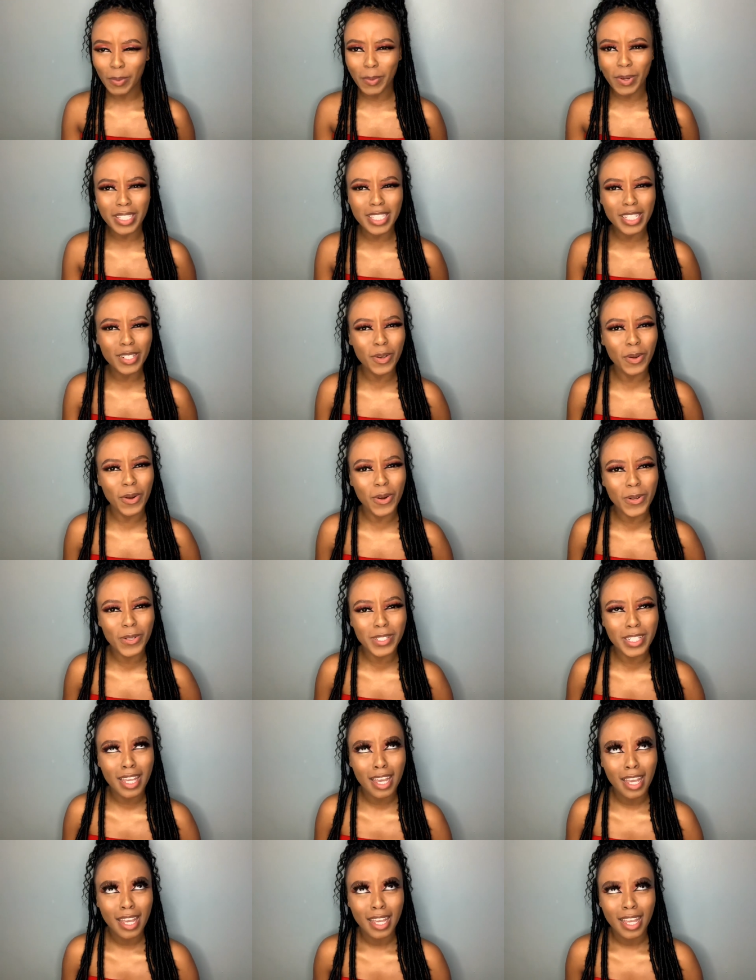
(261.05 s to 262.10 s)
what's it
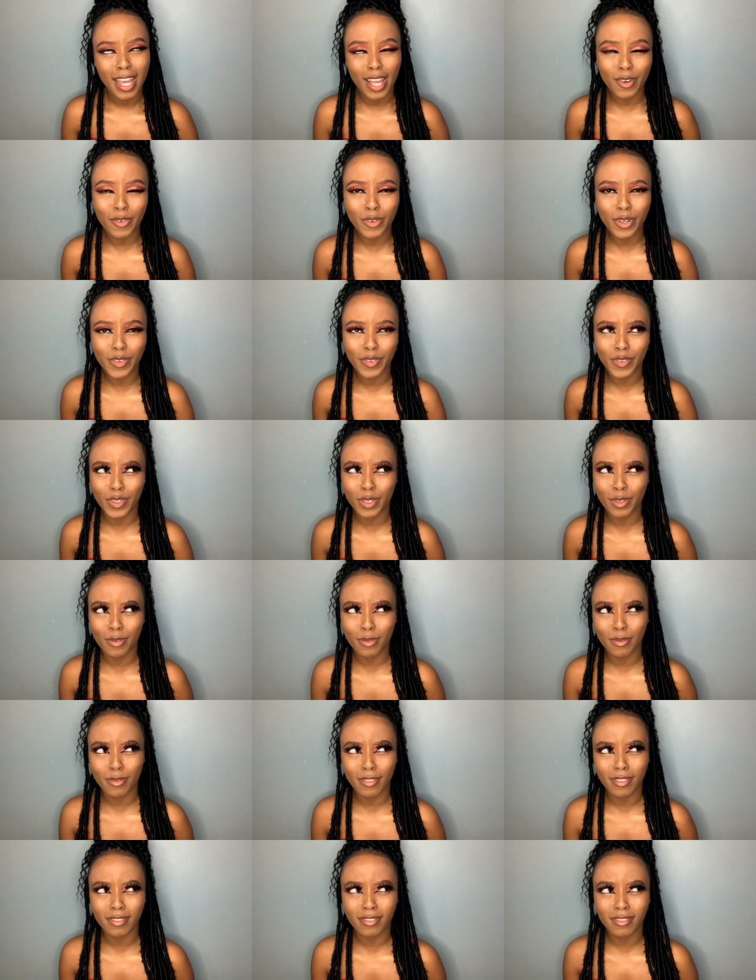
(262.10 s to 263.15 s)
called a
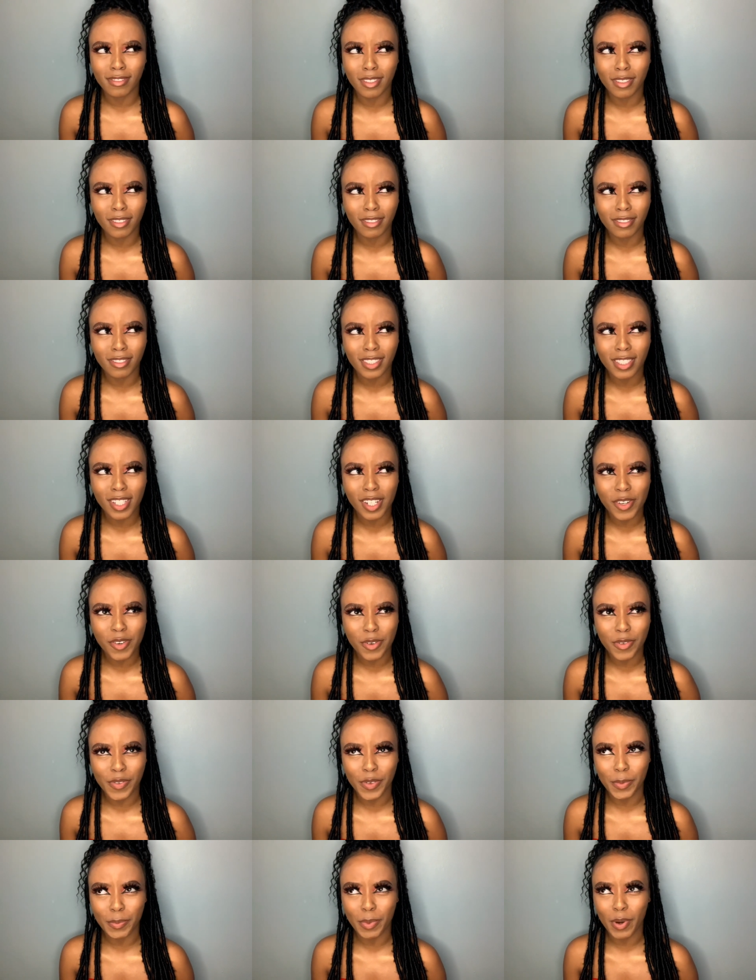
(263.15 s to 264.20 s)
review no it's not a
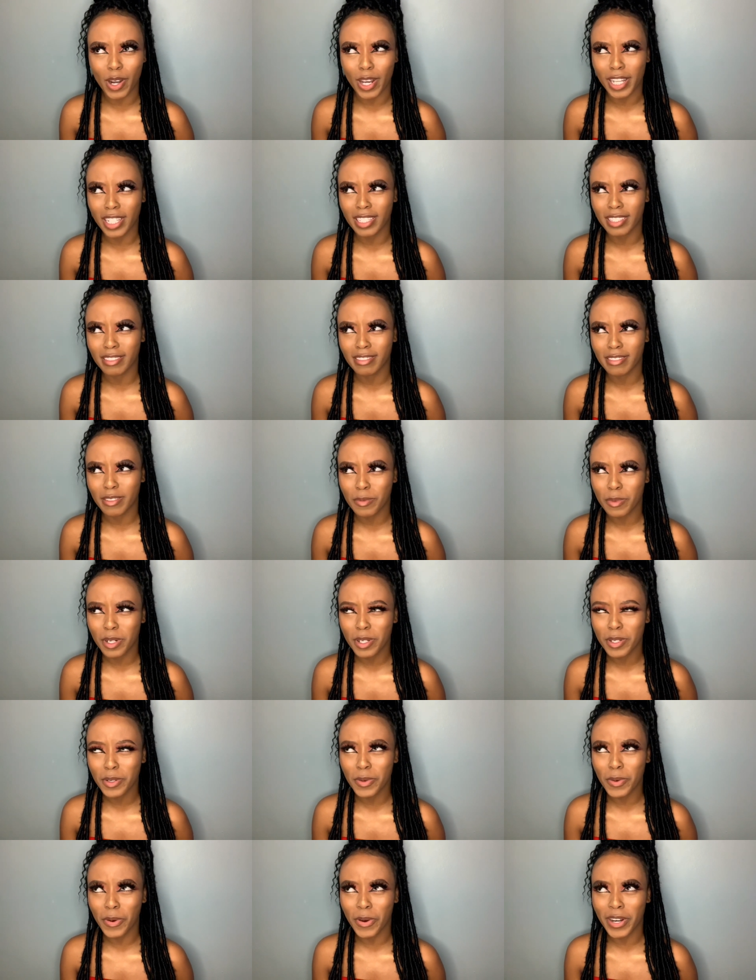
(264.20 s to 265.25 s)
review party
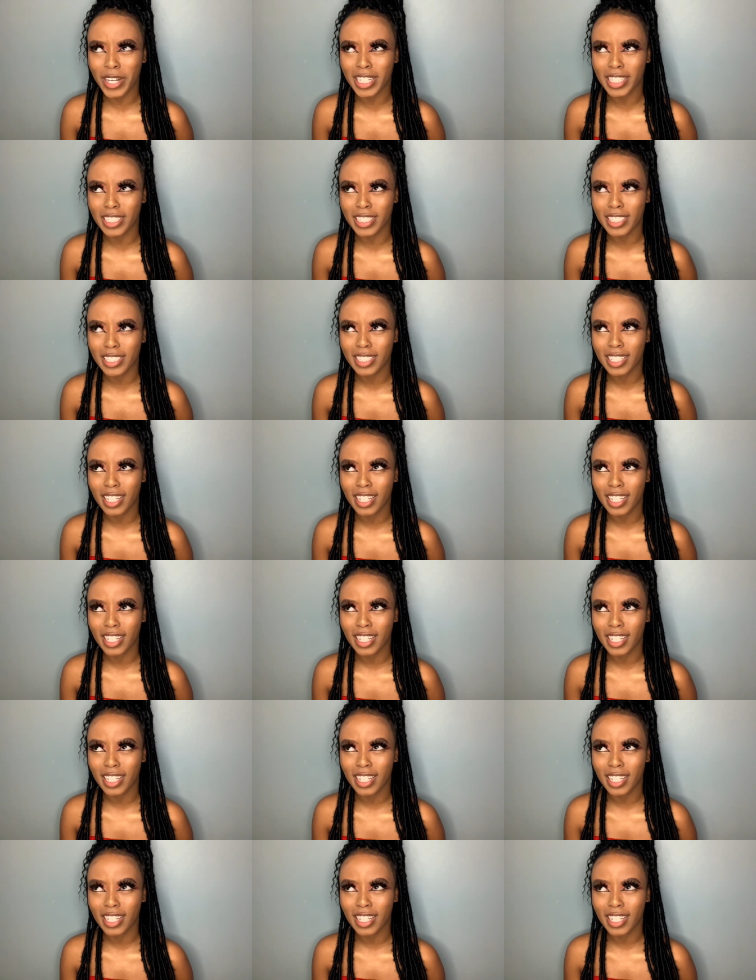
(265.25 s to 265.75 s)
what do you call it?